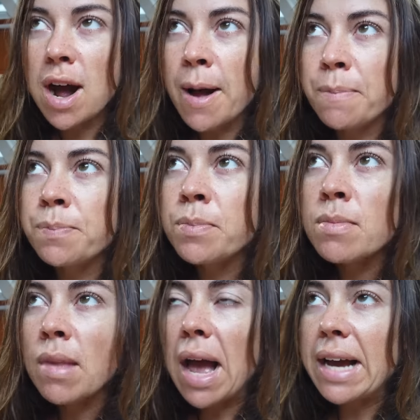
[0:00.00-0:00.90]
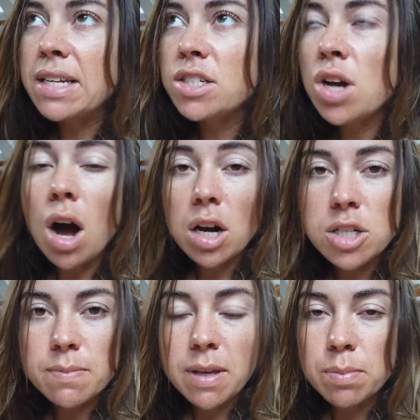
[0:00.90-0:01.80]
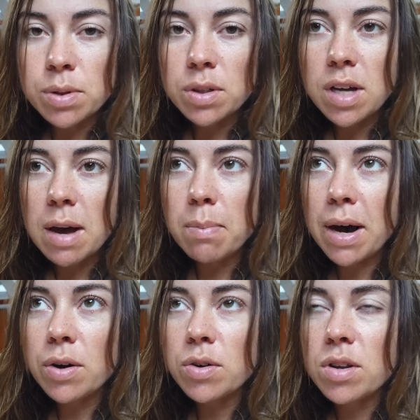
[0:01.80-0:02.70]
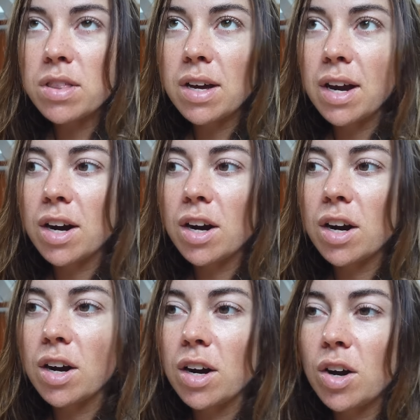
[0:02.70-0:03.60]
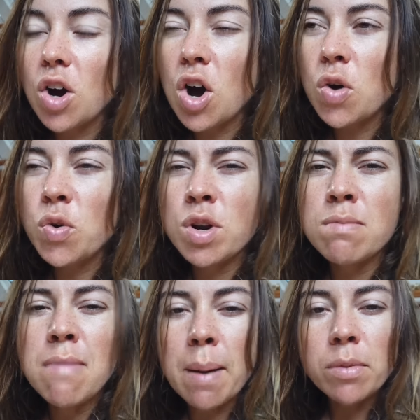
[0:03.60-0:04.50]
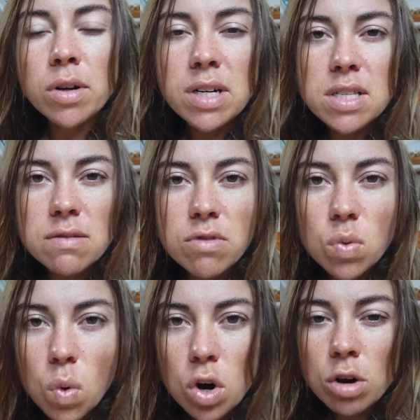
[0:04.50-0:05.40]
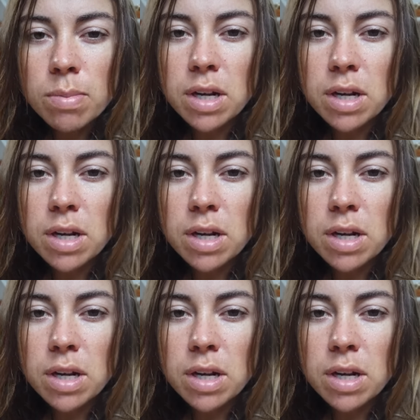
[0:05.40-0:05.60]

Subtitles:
I did talk to people about their own memories of the war,